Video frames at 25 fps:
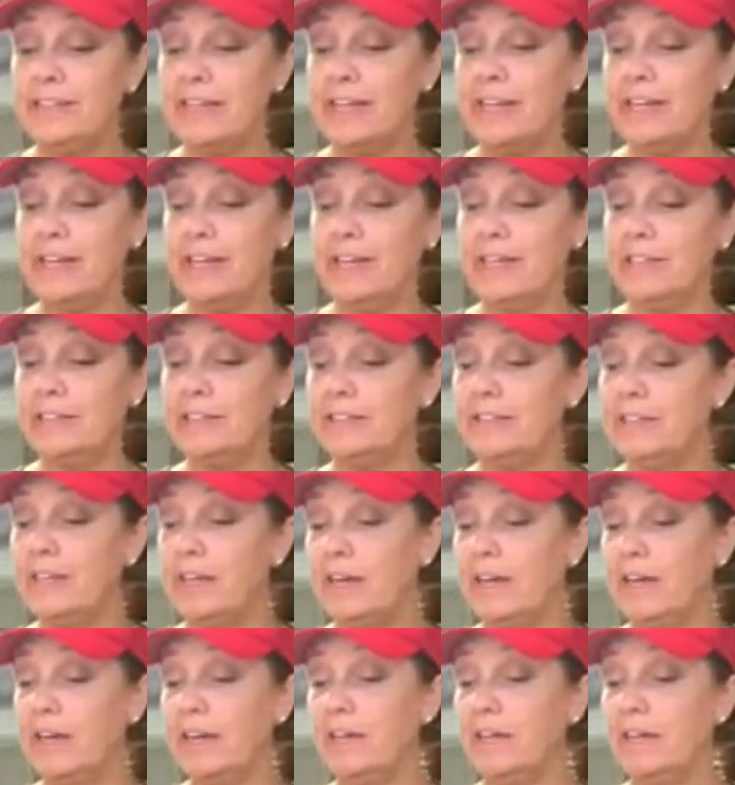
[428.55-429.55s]
and
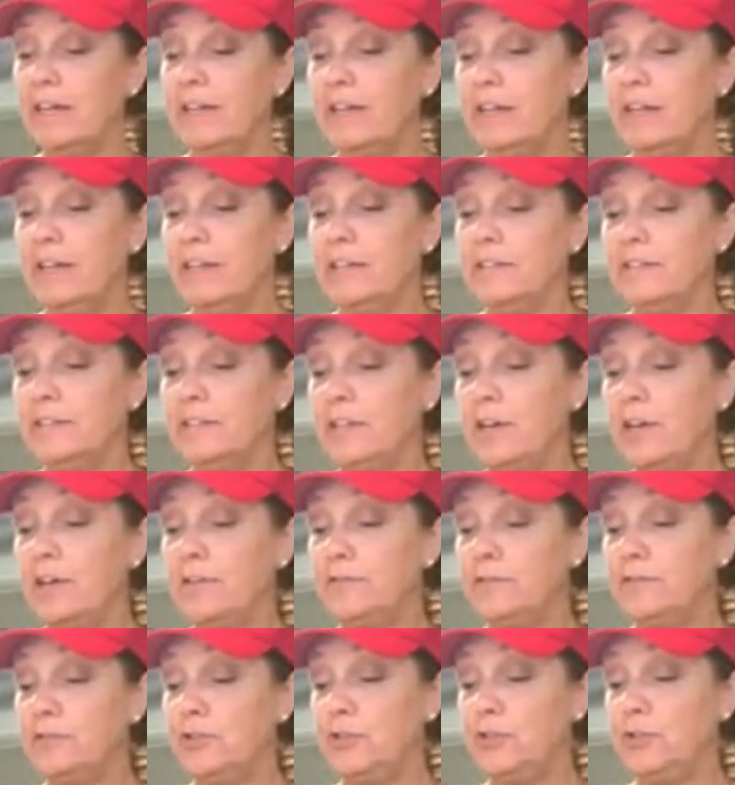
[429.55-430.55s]

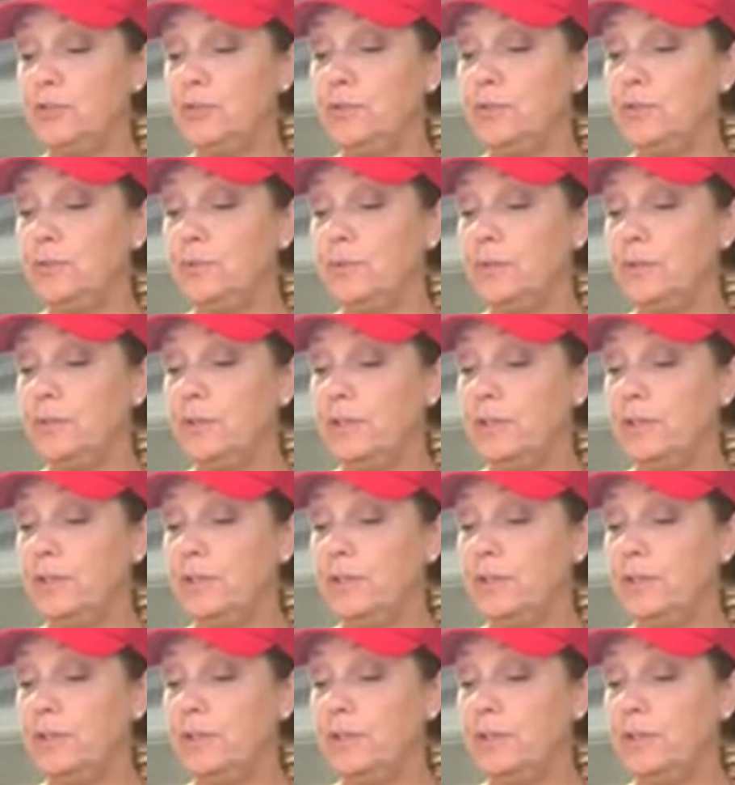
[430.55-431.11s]
stuff to